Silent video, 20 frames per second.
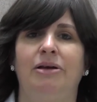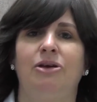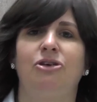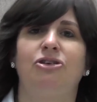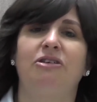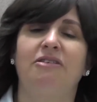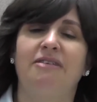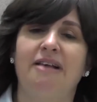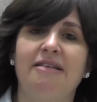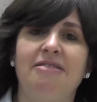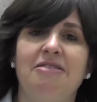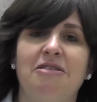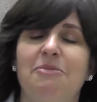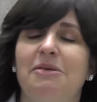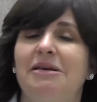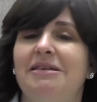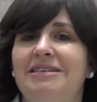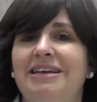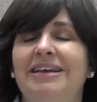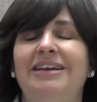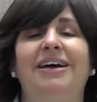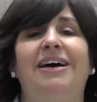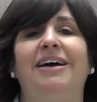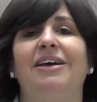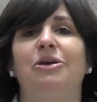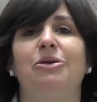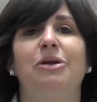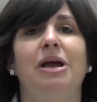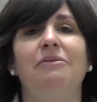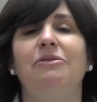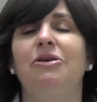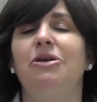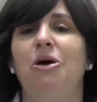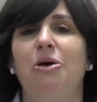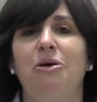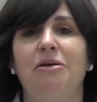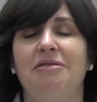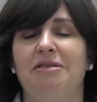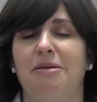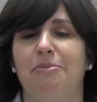She says to me, Dina, you never
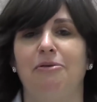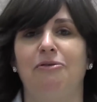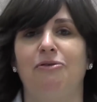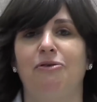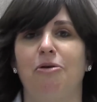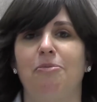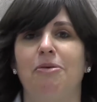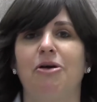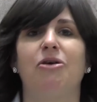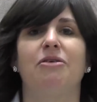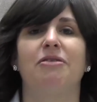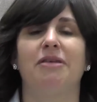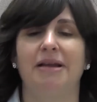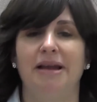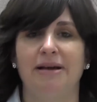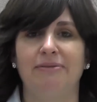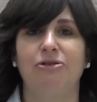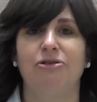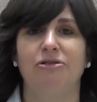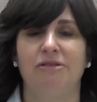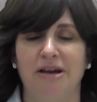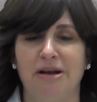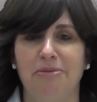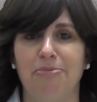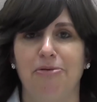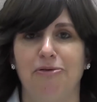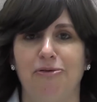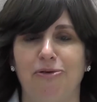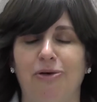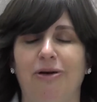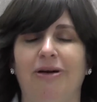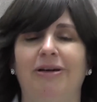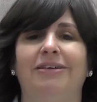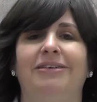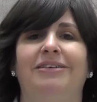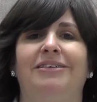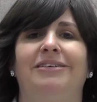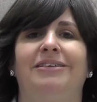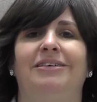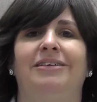noticed it before because I never did it before.
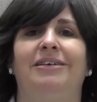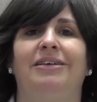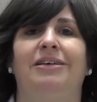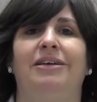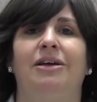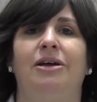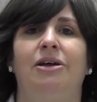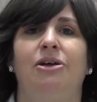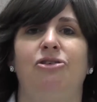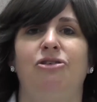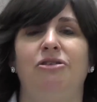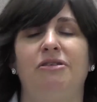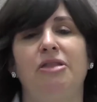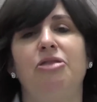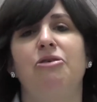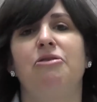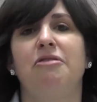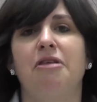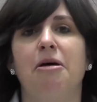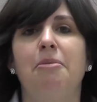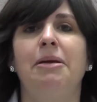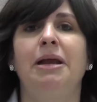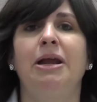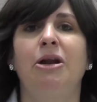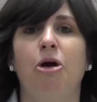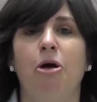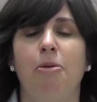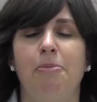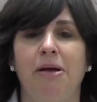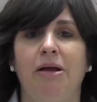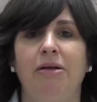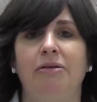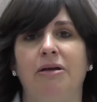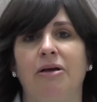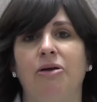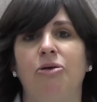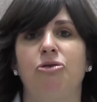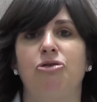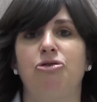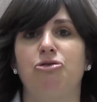She said, there's somebody in our
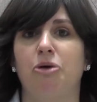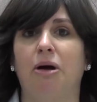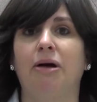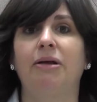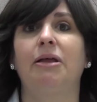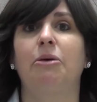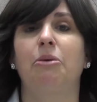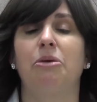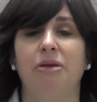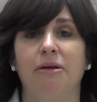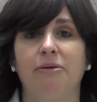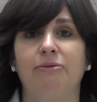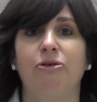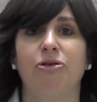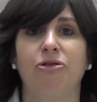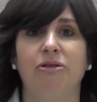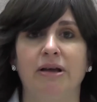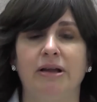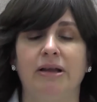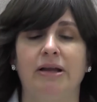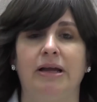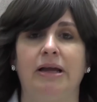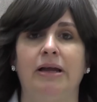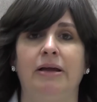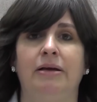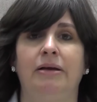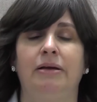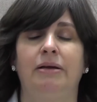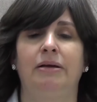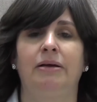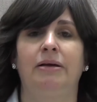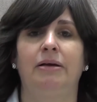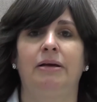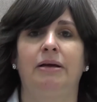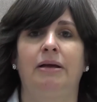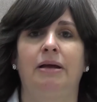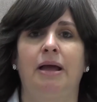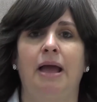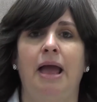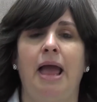building who's struggling with infertility,
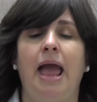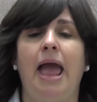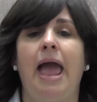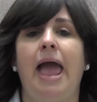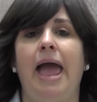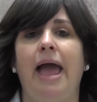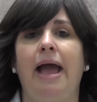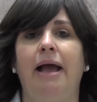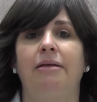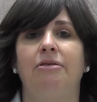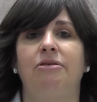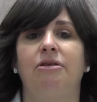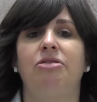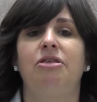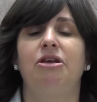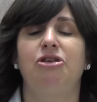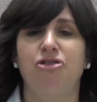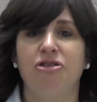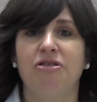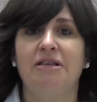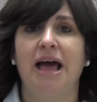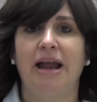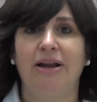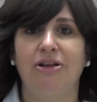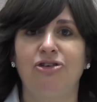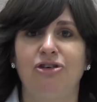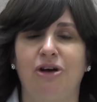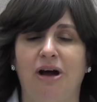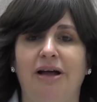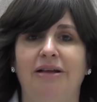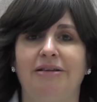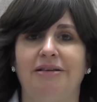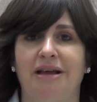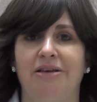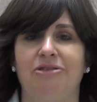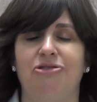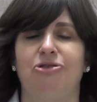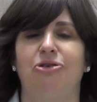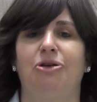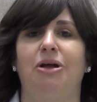and they just had a child
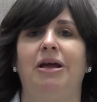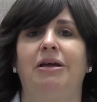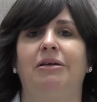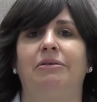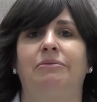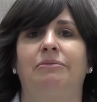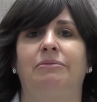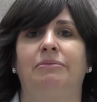yesterday.